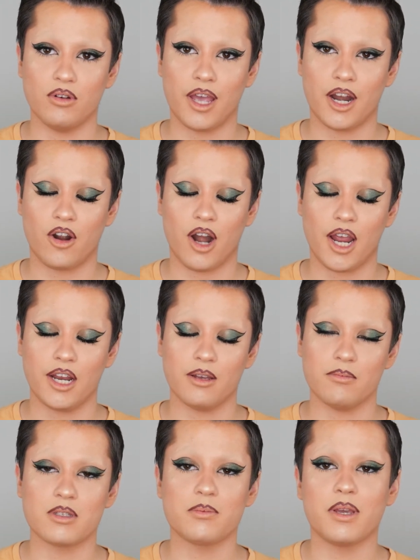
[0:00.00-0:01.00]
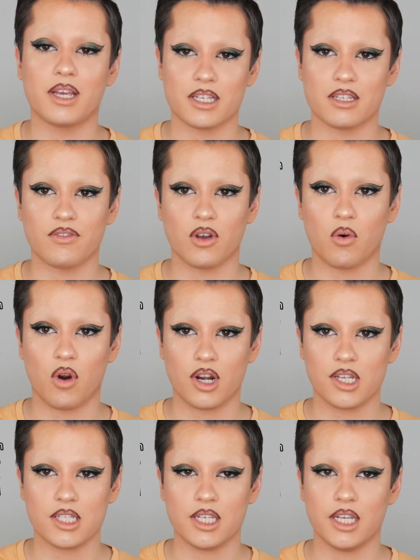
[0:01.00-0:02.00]
get our items because of the
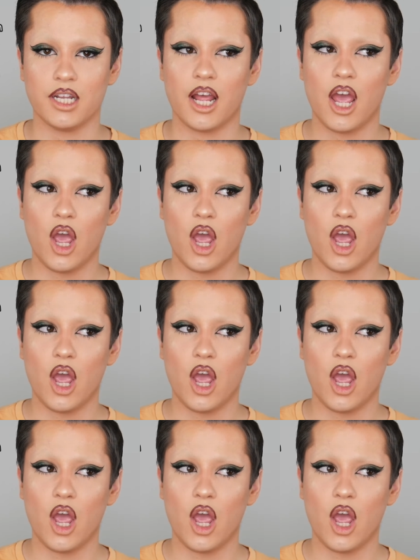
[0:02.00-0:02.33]
quarantine.